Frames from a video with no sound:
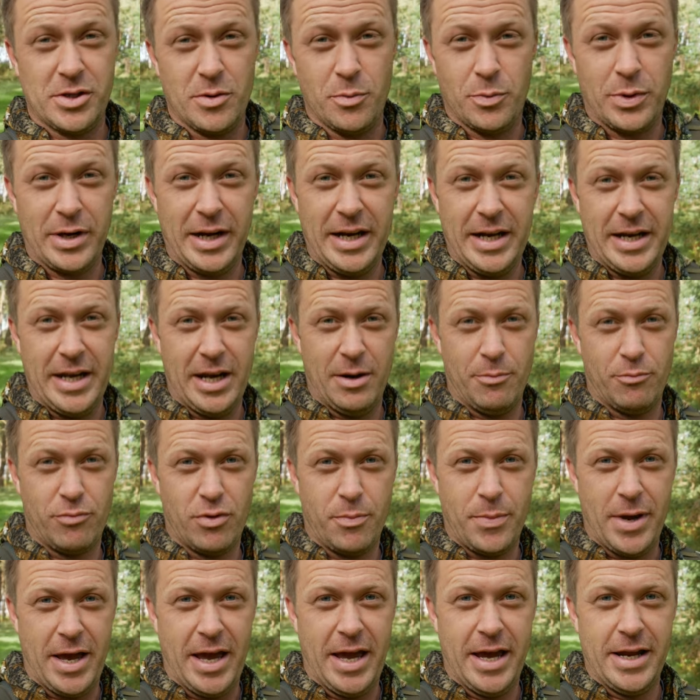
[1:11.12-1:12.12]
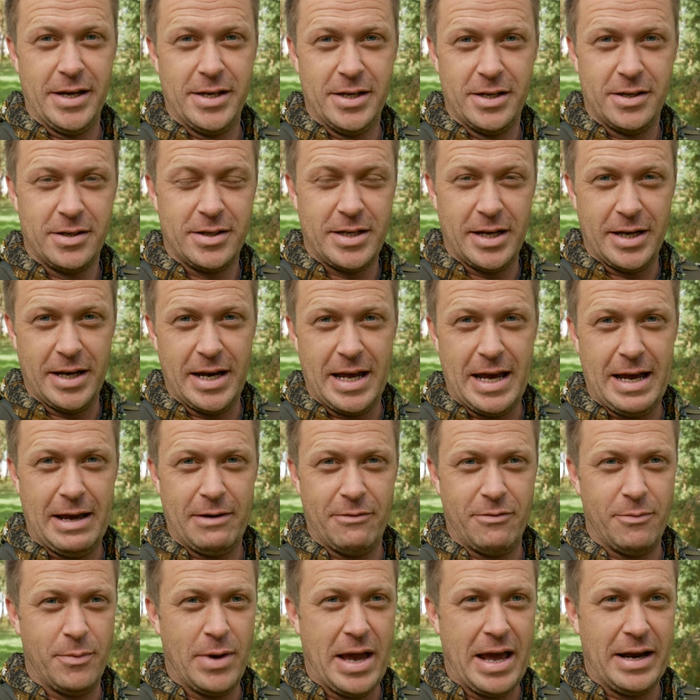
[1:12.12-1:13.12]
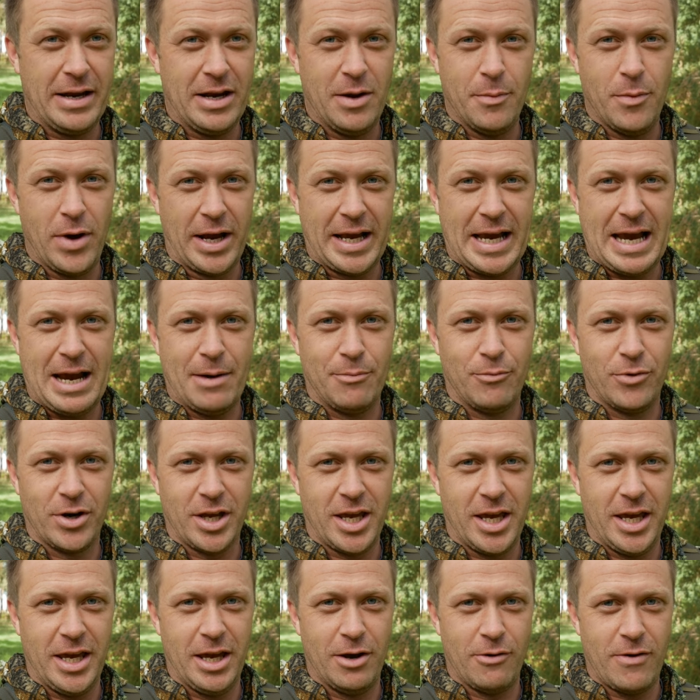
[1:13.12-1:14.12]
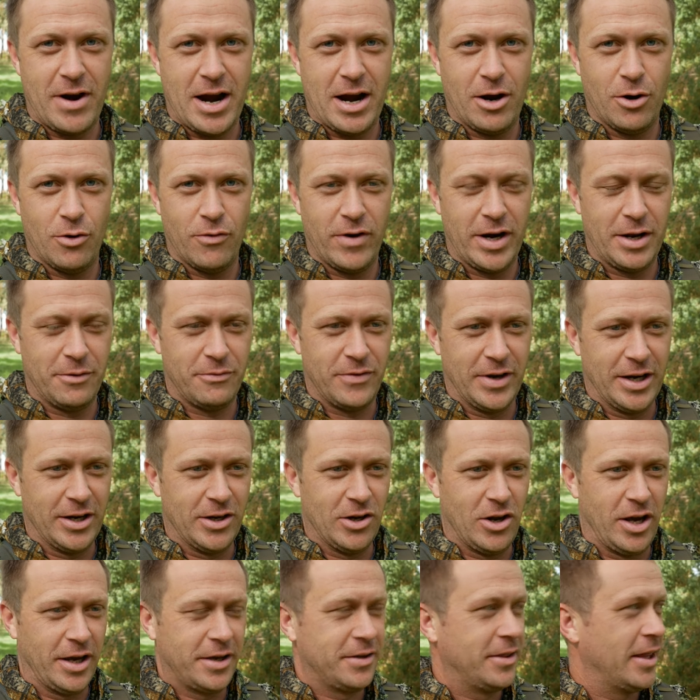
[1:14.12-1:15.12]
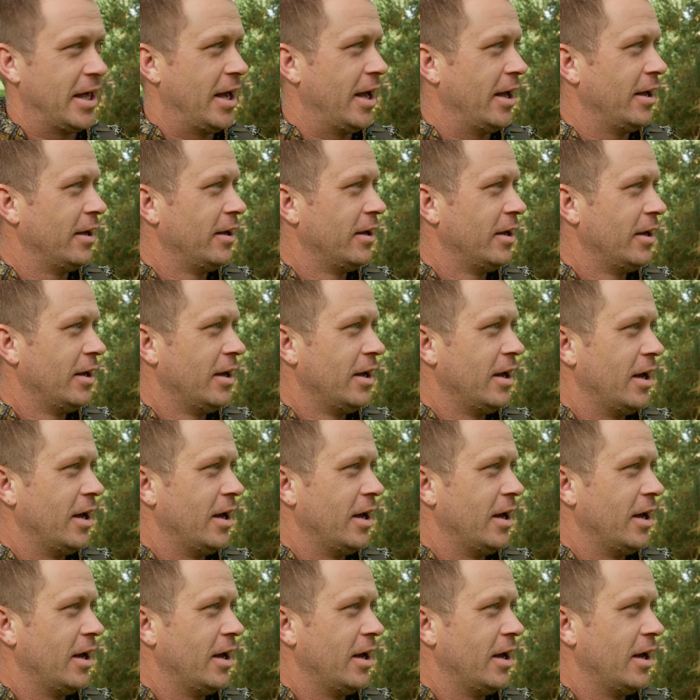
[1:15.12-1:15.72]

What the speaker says: was completely unprepared, didn't have any of my camera gear out or anything like that.